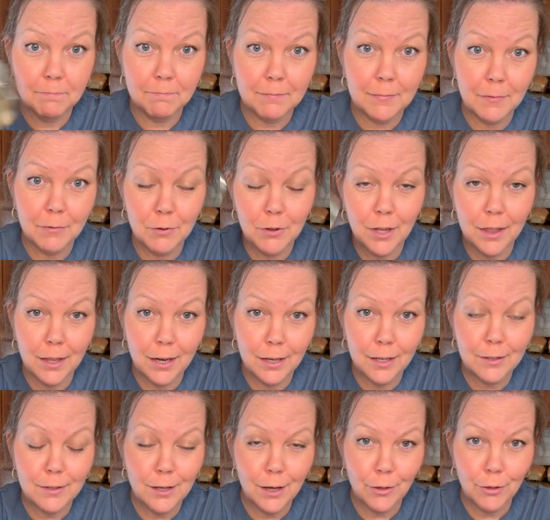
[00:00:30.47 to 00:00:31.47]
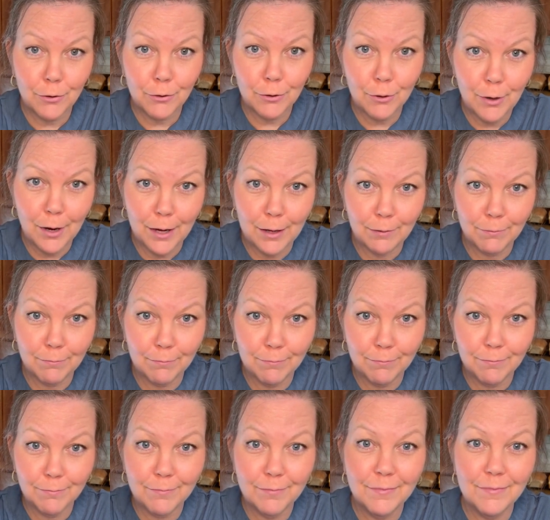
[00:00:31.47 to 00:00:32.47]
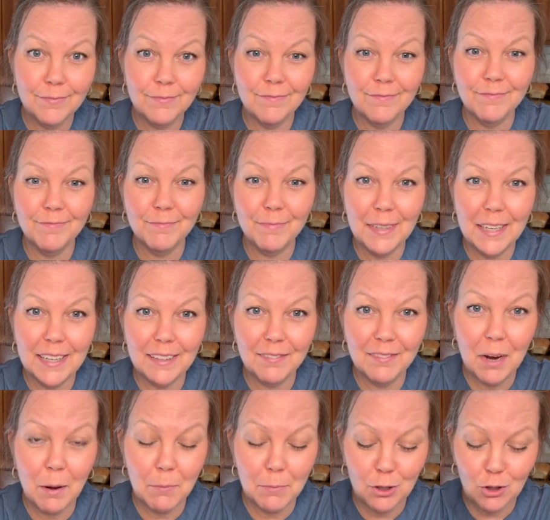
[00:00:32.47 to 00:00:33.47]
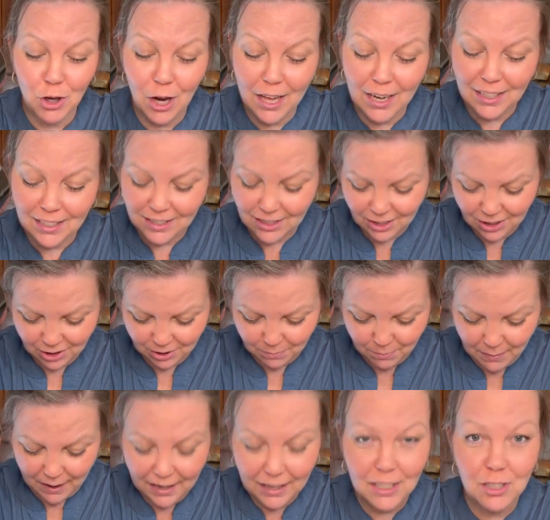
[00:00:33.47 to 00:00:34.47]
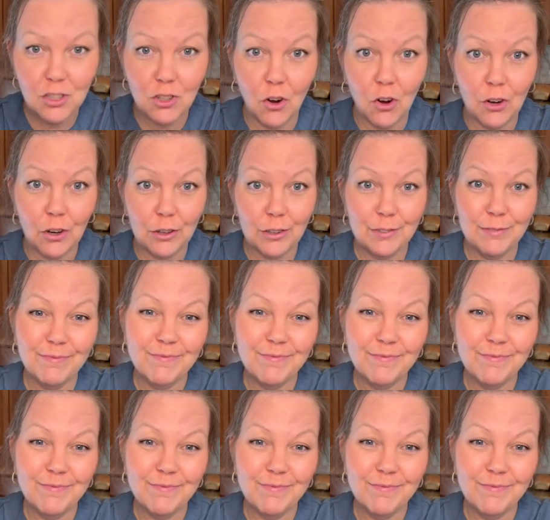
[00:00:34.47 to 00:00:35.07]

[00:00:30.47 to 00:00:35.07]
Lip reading: if nothing else, I'll throw it out. But I'm gonna try to make a starter.